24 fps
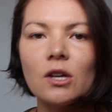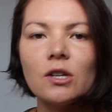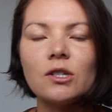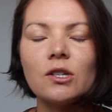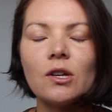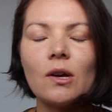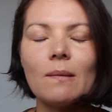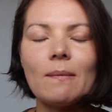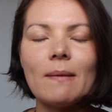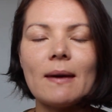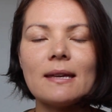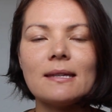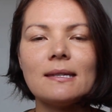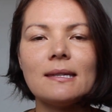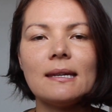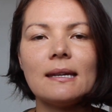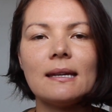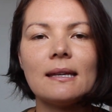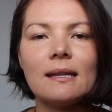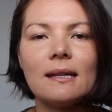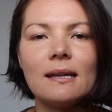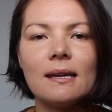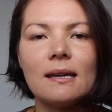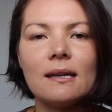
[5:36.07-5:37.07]
So
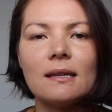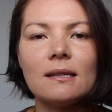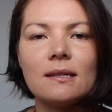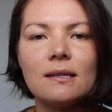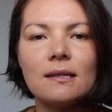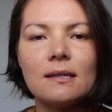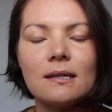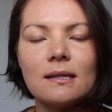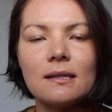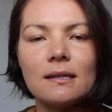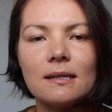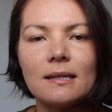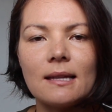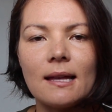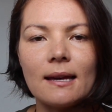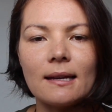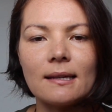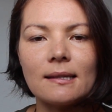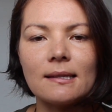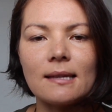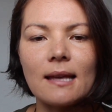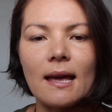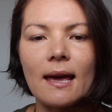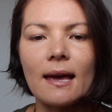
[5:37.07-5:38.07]
basically it's just
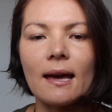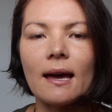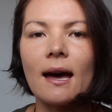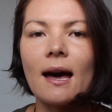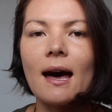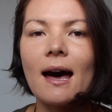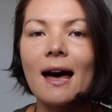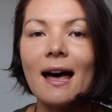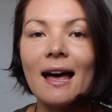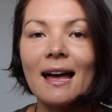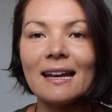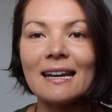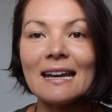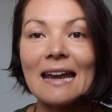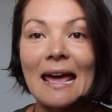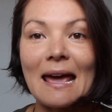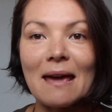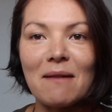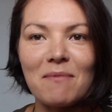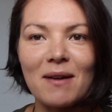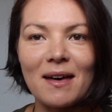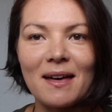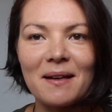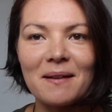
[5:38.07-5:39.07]
like saying hi
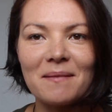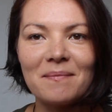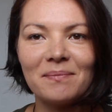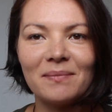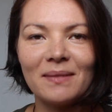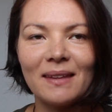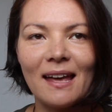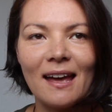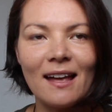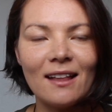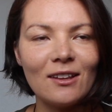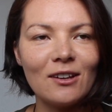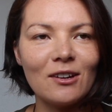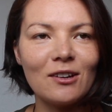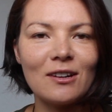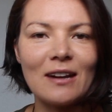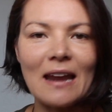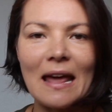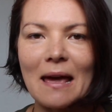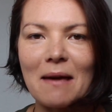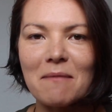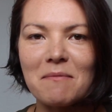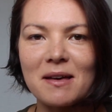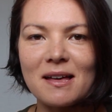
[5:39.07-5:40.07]
neighbor, hello
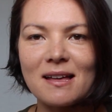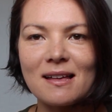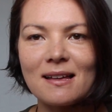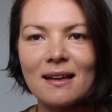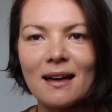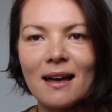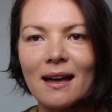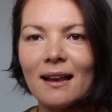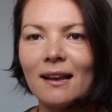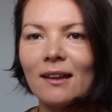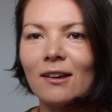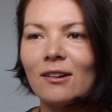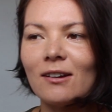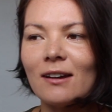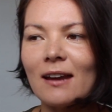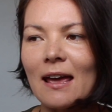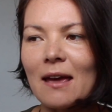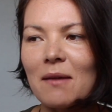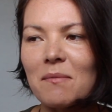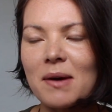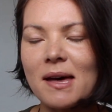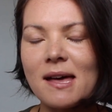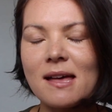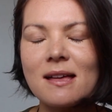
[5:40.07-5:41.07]

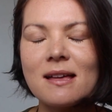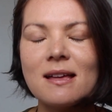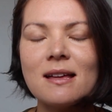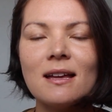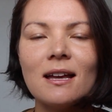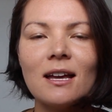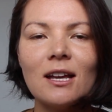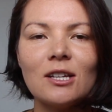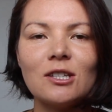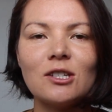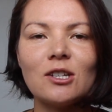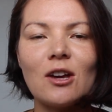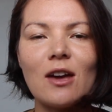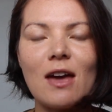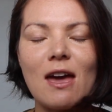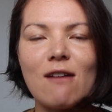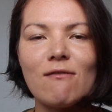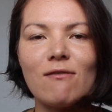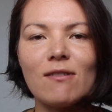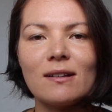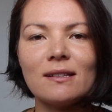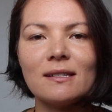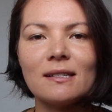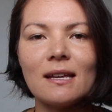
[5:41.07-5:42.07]
neighbor. So
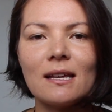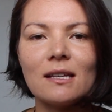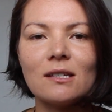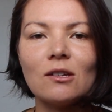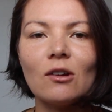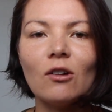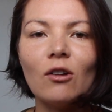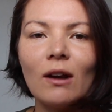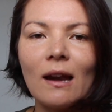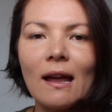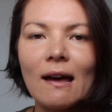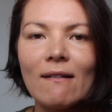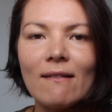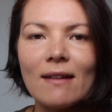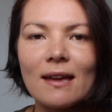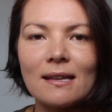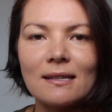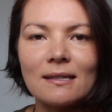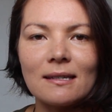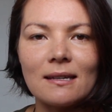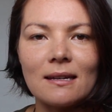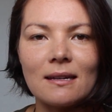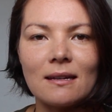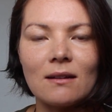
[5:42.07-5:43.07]
everyone says hola
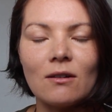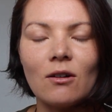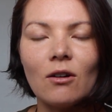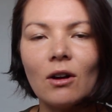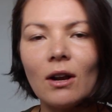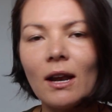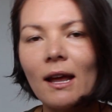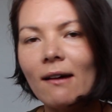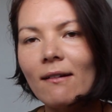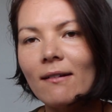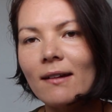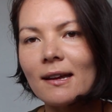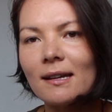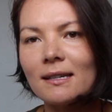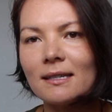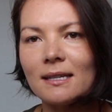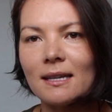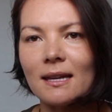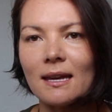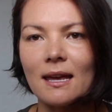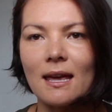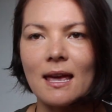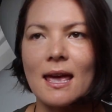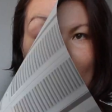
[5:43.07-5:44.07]
veci, hola
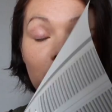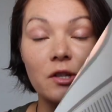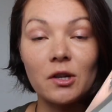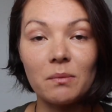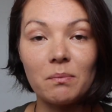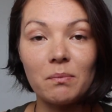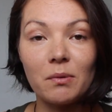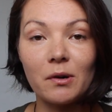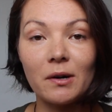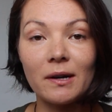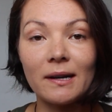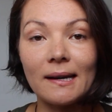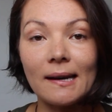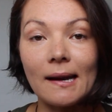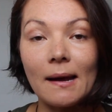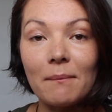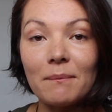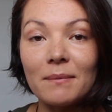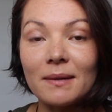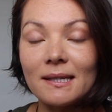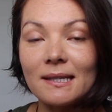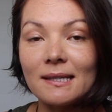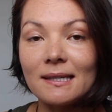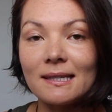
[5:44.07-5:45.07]
veci. So point
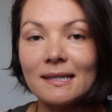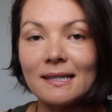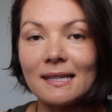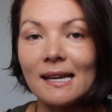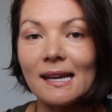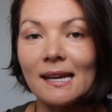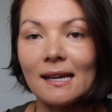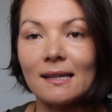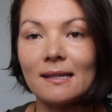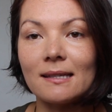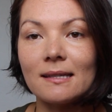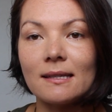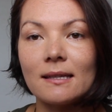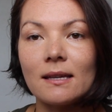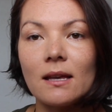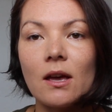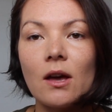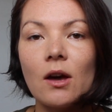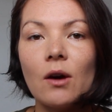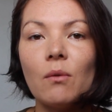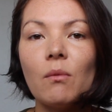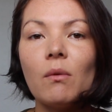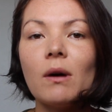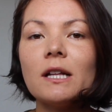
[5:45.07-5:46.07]
number 6,
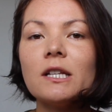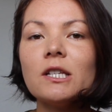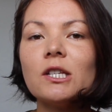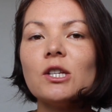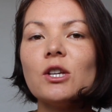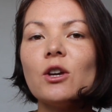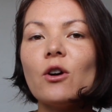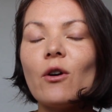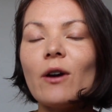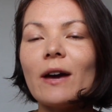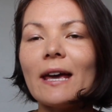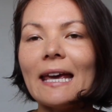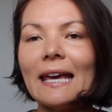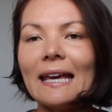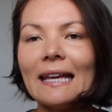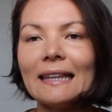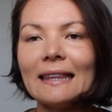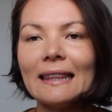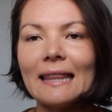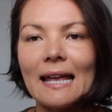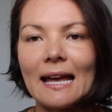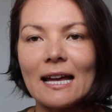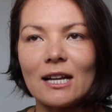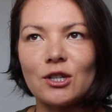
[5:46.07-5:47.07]
once you're
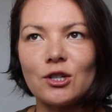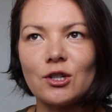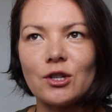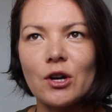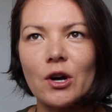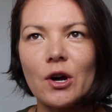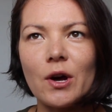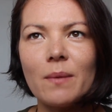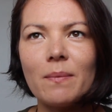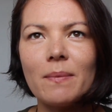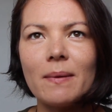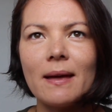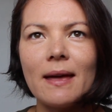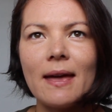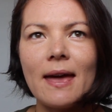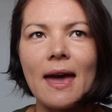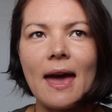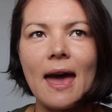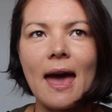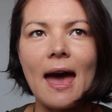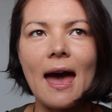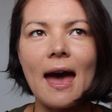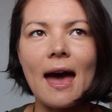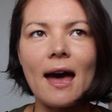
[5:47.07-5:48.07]
in that shop,
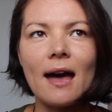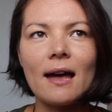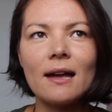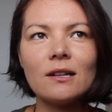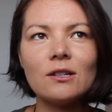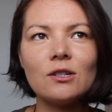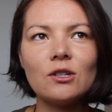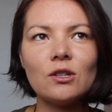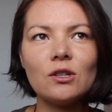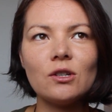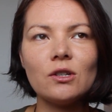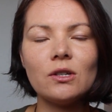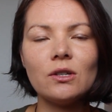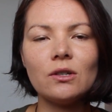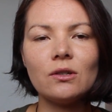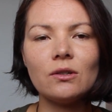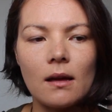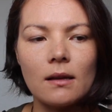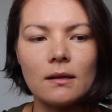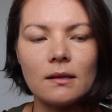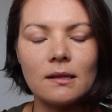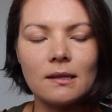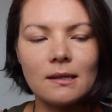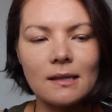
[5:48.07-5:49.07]
how do you
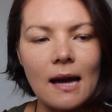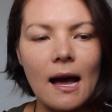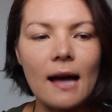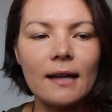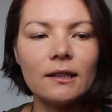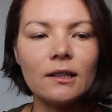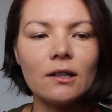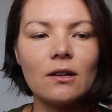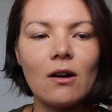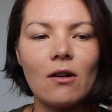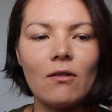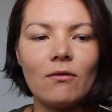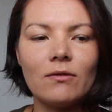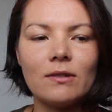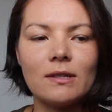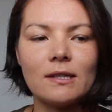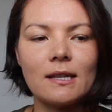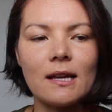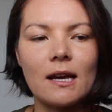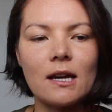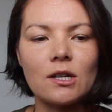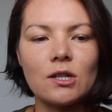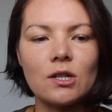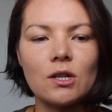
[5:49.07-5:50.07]
start the
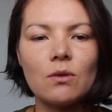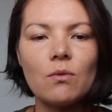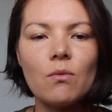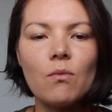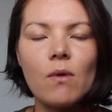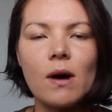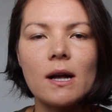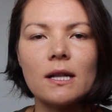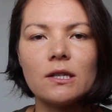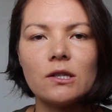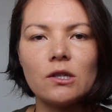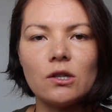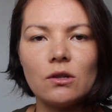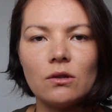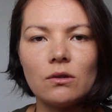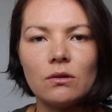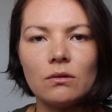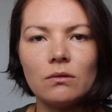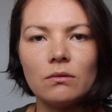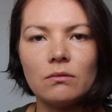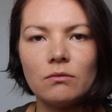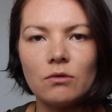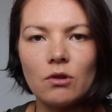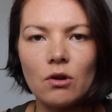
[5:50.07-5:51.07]
conversation once
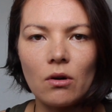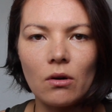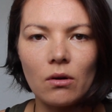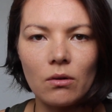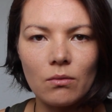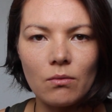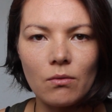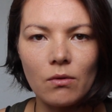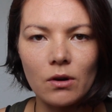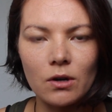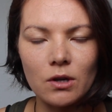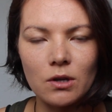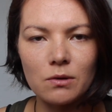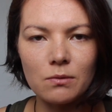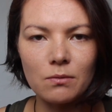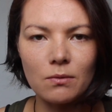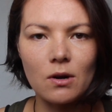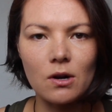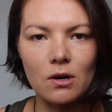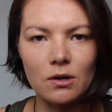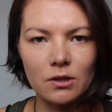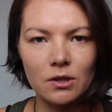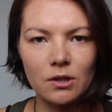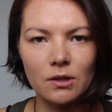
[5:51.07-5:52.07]
you know what you
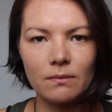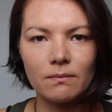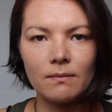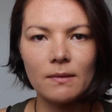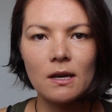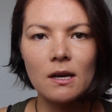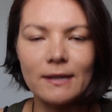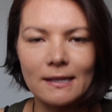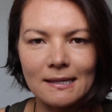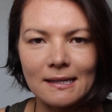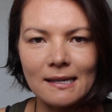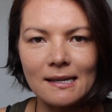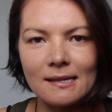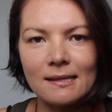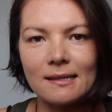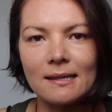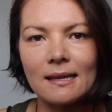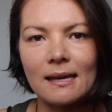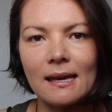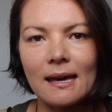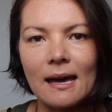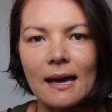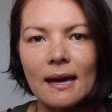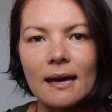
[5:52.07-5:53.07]
want? This is
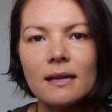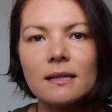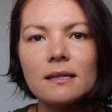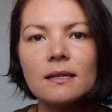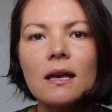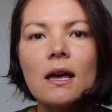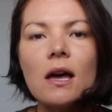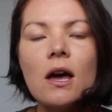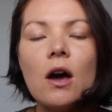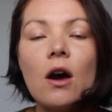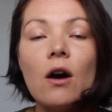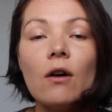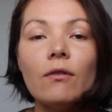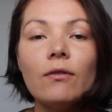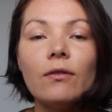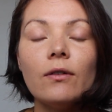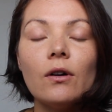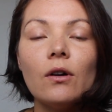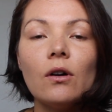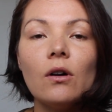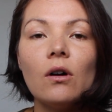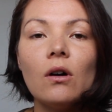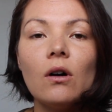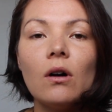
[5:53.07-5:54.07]
the case
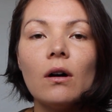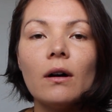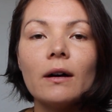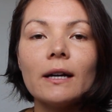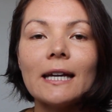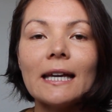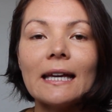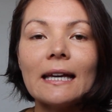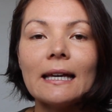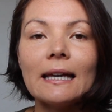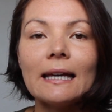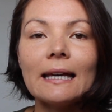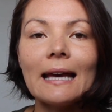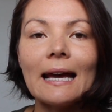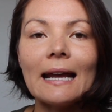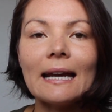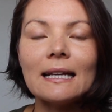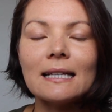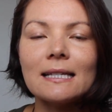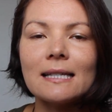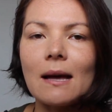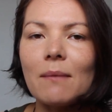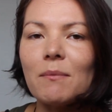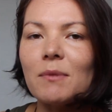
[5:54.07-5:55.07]
for
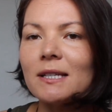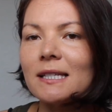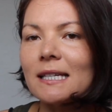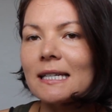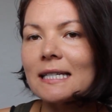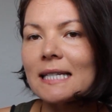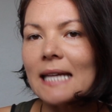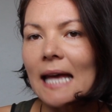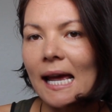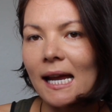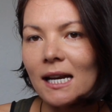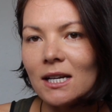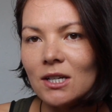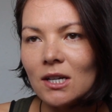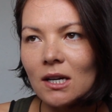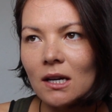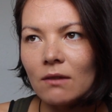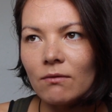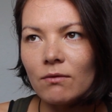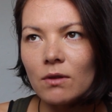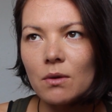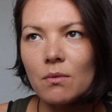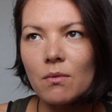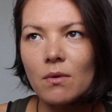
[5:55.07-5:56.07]
getting someone's attention.
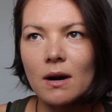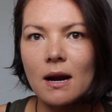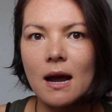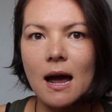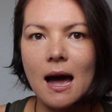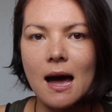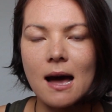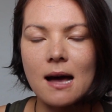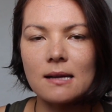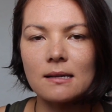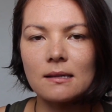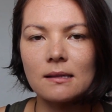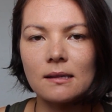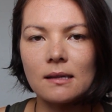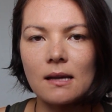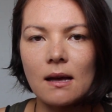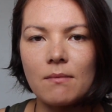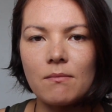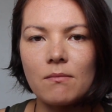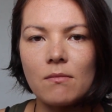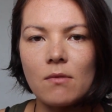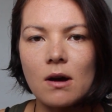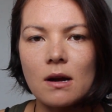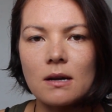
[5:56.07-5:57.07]
If you want to ask
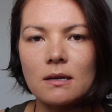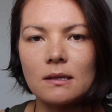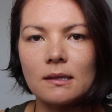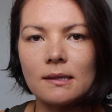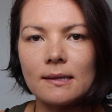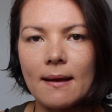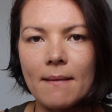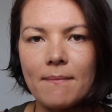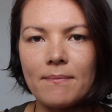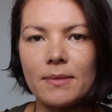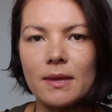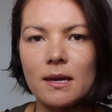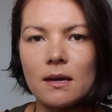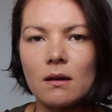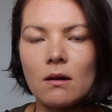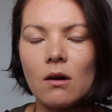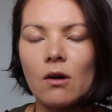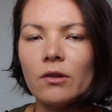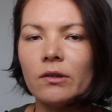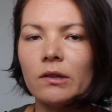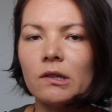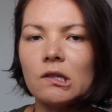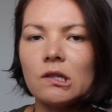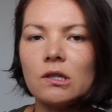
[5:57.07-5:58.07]
someone something
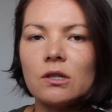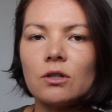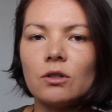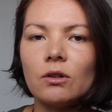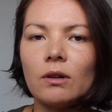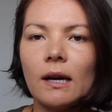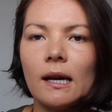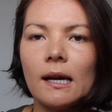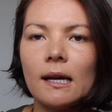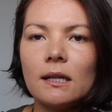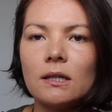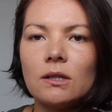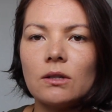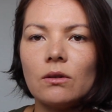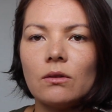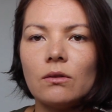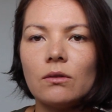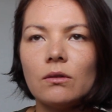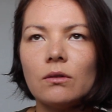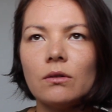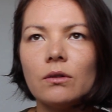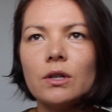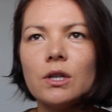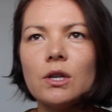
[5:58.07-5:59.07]
on the street,
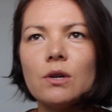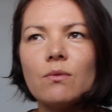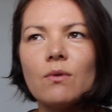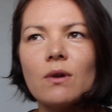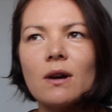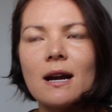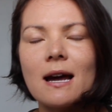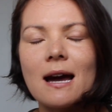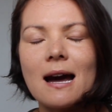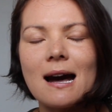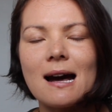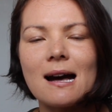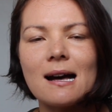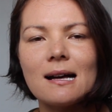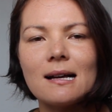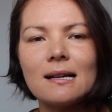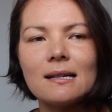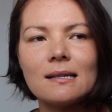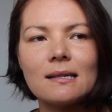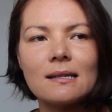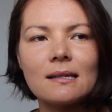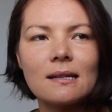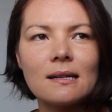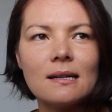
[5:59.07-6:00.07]
or you want to
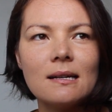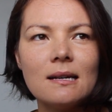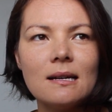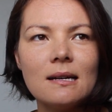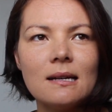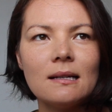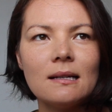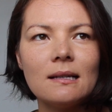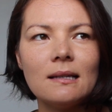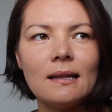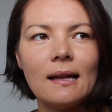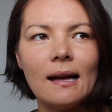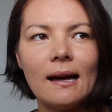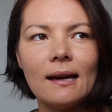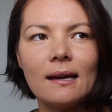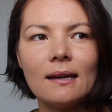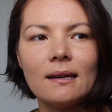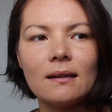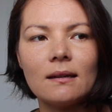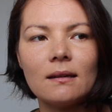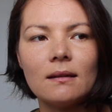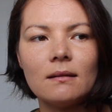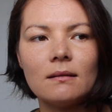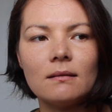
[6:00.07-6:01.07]
ask
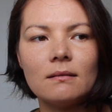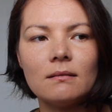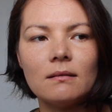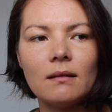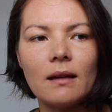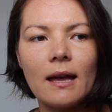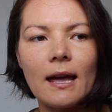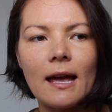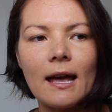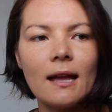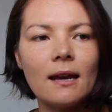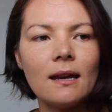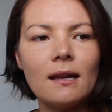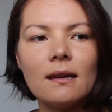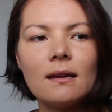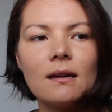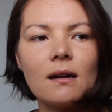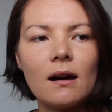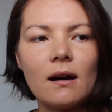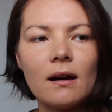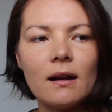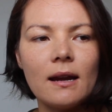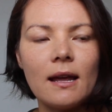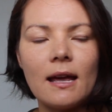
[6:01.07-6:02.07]
like any
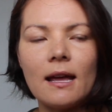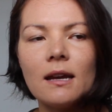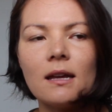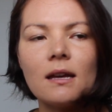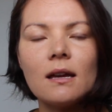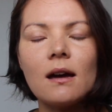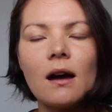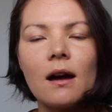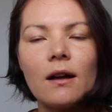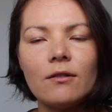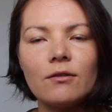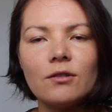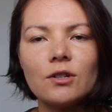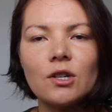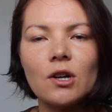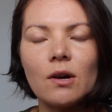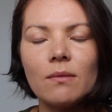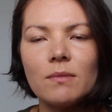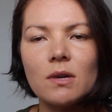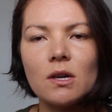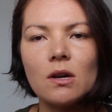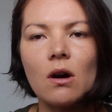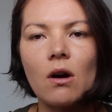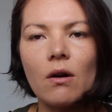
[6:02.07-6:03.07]
kind of
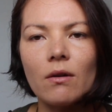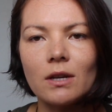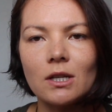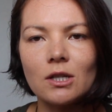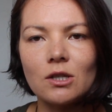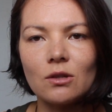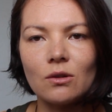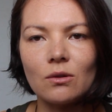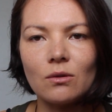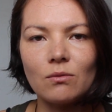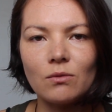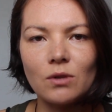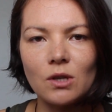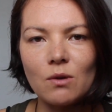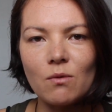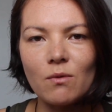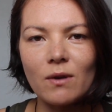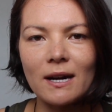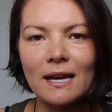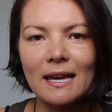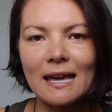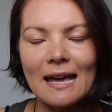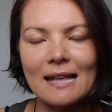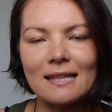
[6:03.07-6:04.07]
shop you're going to, you
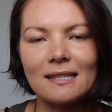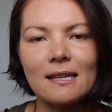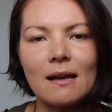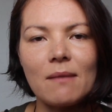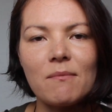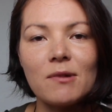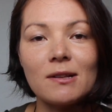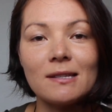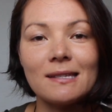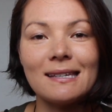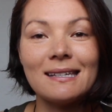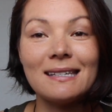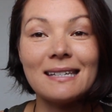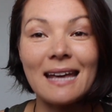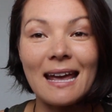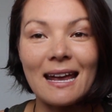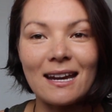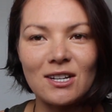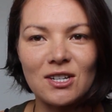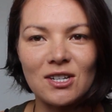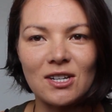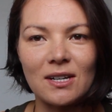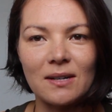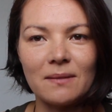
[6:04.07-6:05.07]
want to get someone's
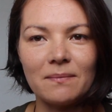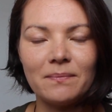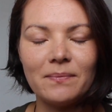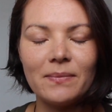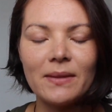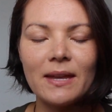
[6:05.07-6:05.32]
attention.